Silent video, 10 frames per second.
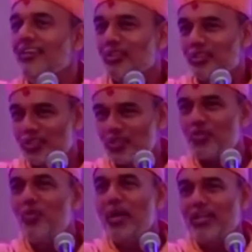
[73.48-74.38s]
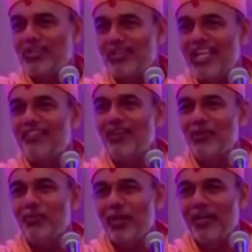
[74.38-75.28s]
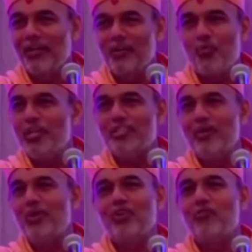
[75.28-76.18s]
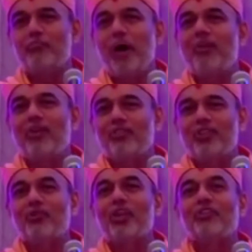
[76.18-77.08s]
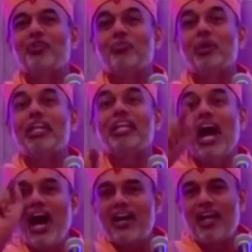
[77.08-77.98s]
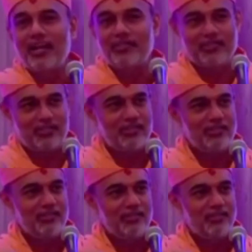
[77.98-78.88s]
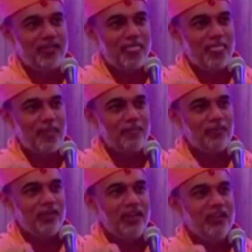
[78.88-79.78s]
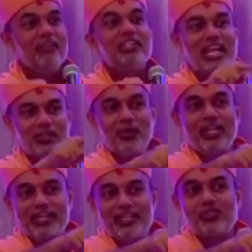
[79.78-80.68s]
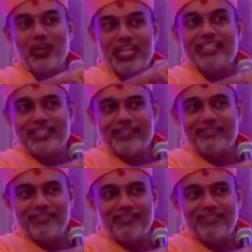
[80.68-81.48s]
This is too much given to money. Too much amount of power we have given to money in our lives, which actually does not deserve.